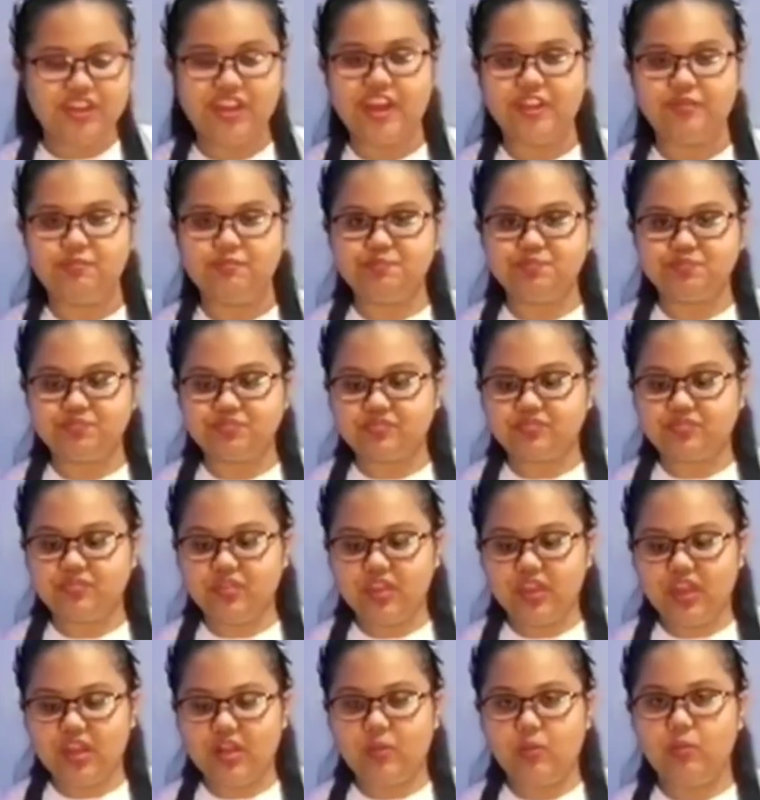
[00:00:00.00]
Yet
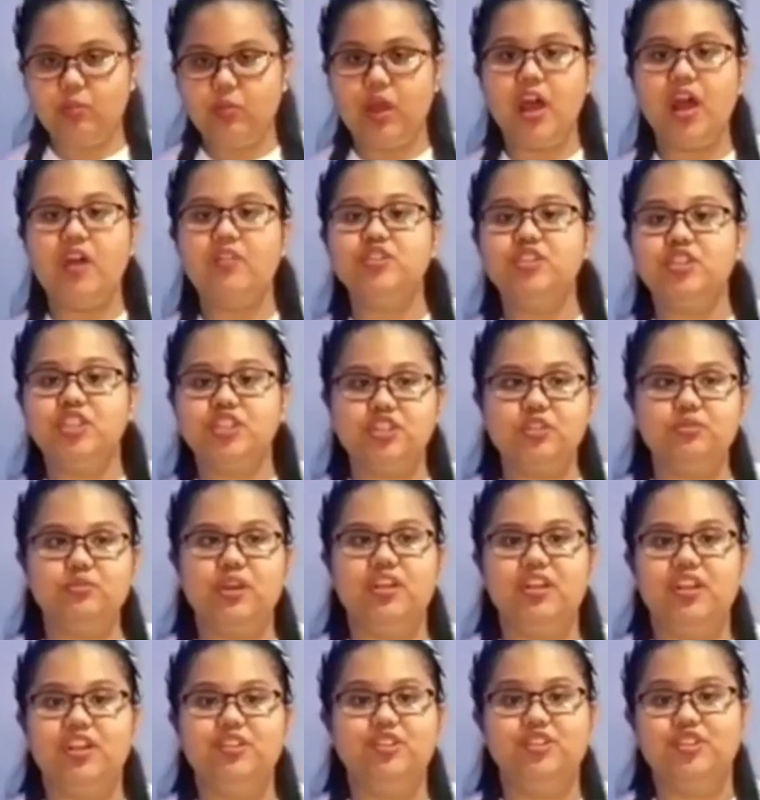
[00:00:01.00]
I haven't eaten
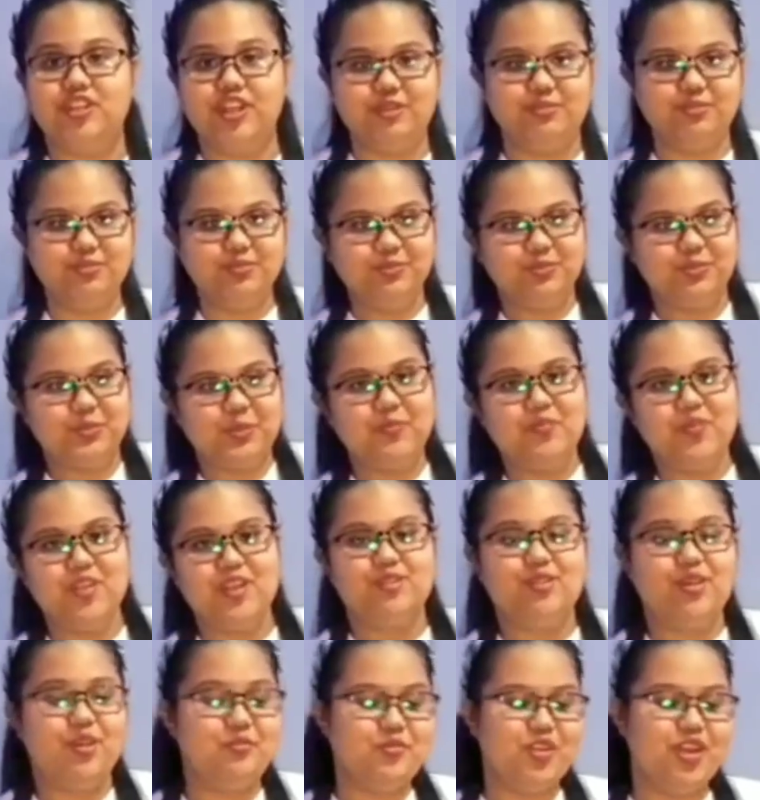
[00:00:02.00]
my lunch yet,
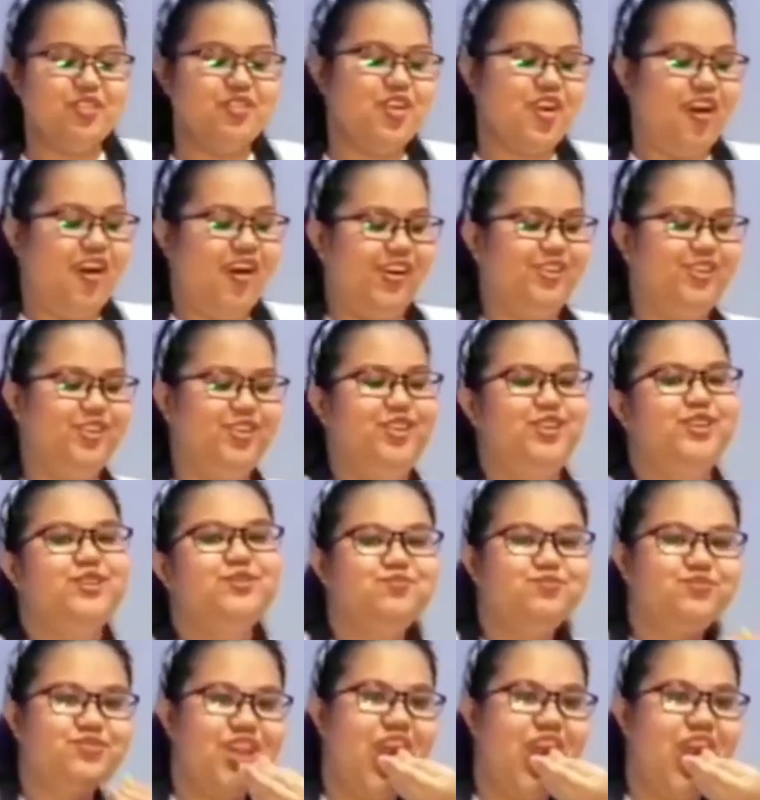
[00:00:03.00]
so I'm very hungry.